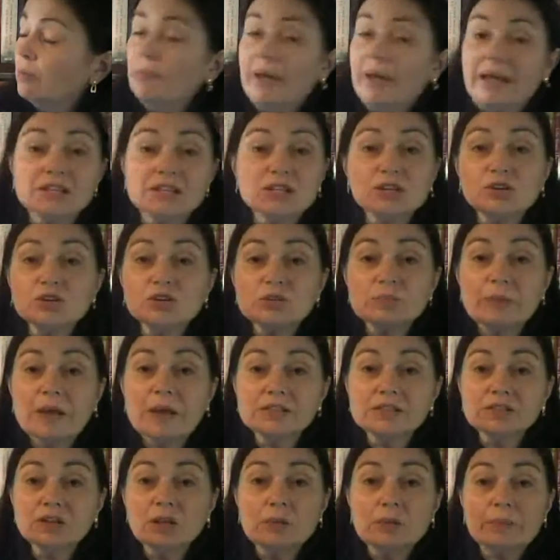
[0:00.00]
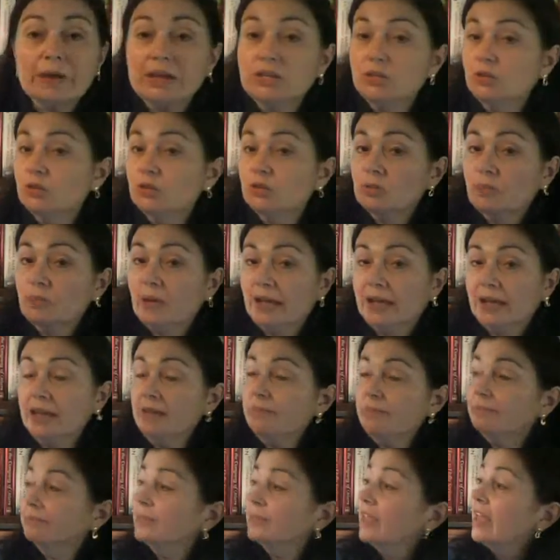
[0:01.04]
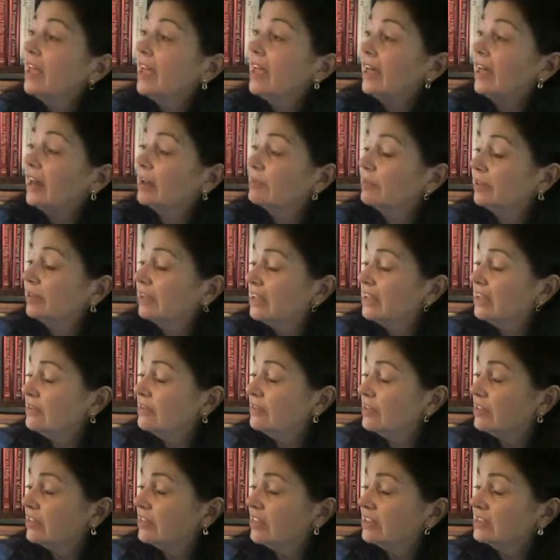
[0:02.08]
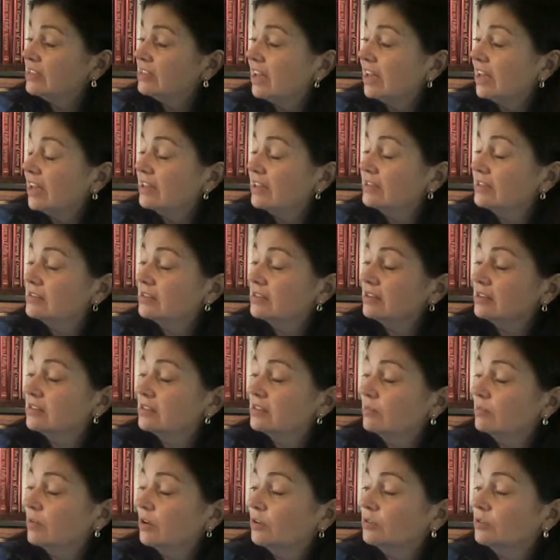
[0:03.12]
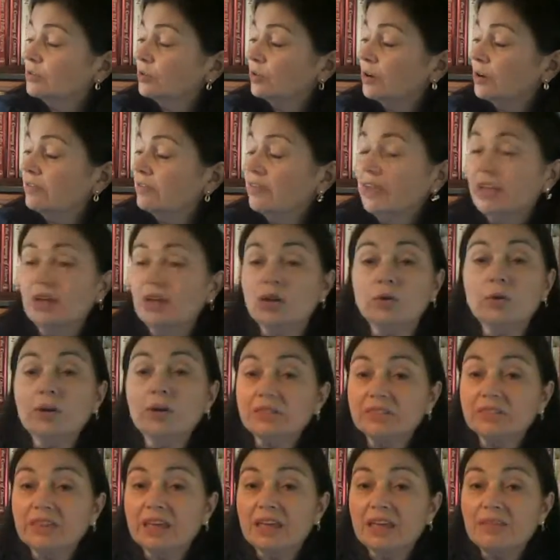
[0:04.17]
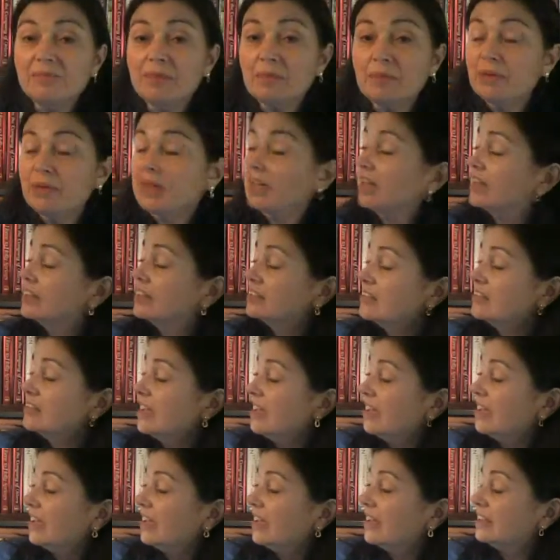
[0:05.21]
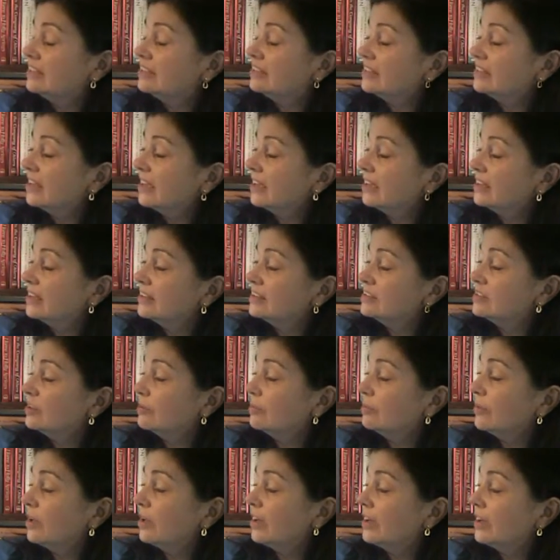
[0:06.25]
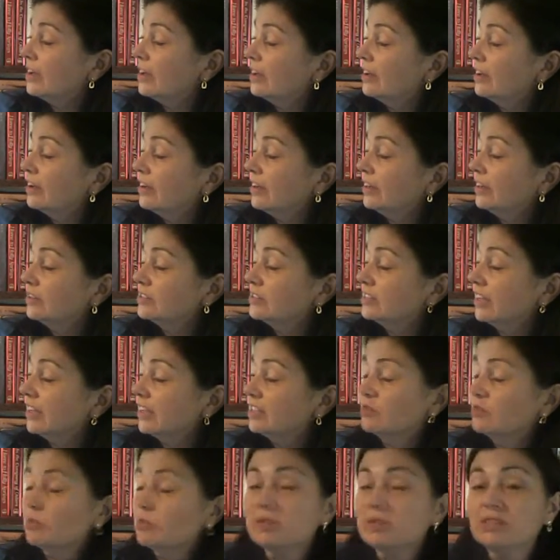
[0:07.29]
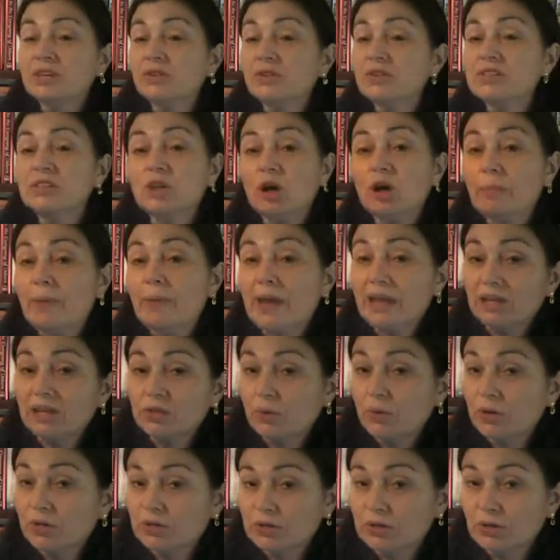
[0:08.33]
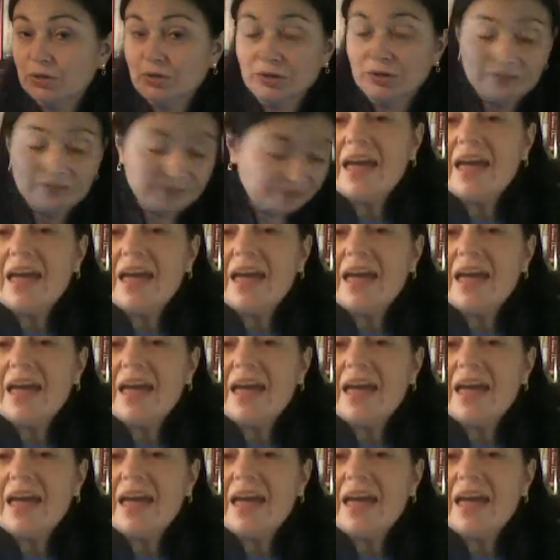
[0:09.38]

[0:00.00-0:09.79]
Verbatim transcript: Bachelor's Puzzle by Judith Pella, and I believe this has some sort of a quilt theme because it says, uh, it looks like it's from a series called Patchwork Circle.